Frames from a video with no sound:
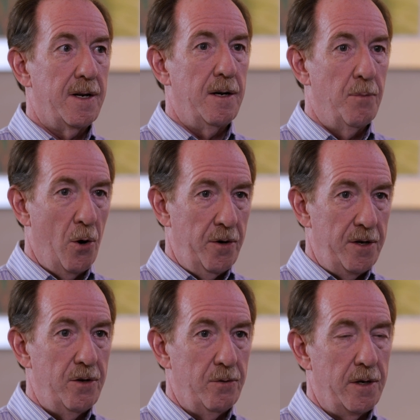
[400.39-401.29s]

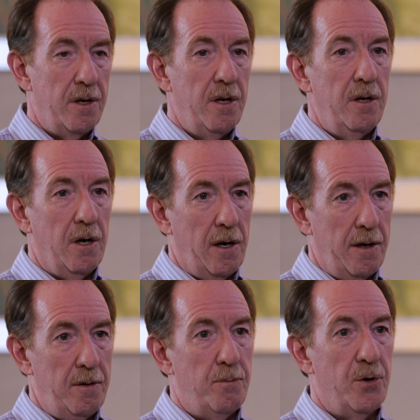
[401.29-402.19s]
component to it
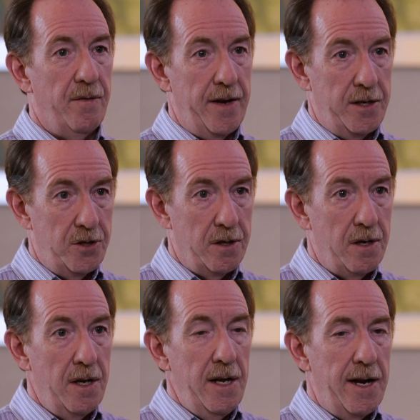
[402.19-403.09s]
on prevention,